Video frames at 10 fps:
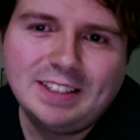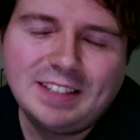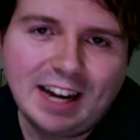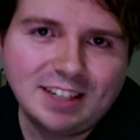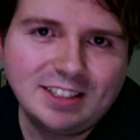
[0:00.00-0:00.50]

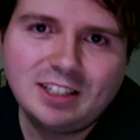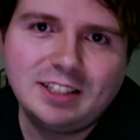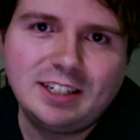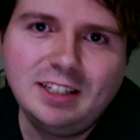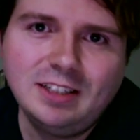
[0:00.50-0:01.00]

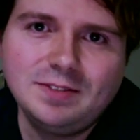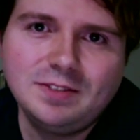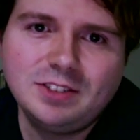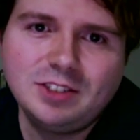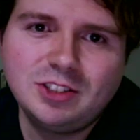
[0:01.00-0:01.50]
Technically,
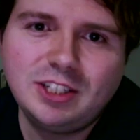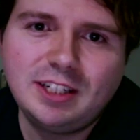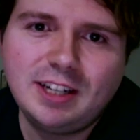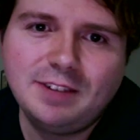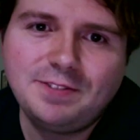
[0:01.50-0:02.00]

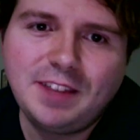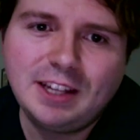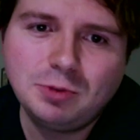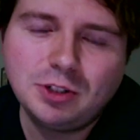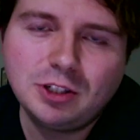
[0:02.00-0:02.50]
if
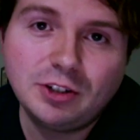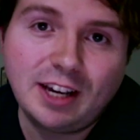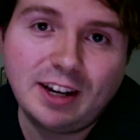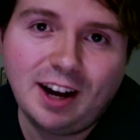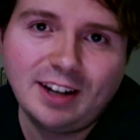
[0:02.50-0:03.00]
things were to go
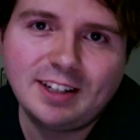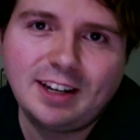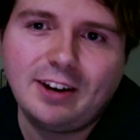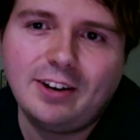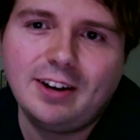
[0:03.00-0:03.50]
chaotic
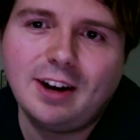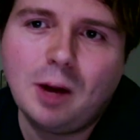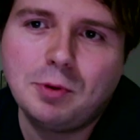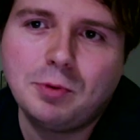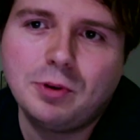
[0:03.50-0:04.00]
here and
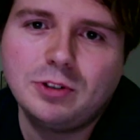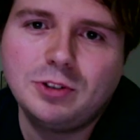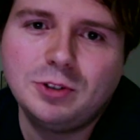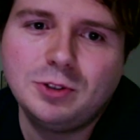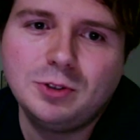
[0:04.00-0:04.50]
Harper were
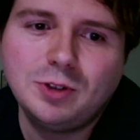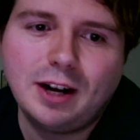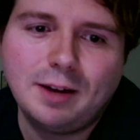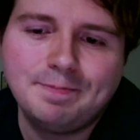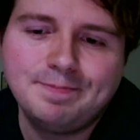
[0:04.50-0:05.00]

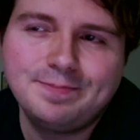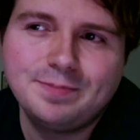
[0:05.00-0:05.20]
to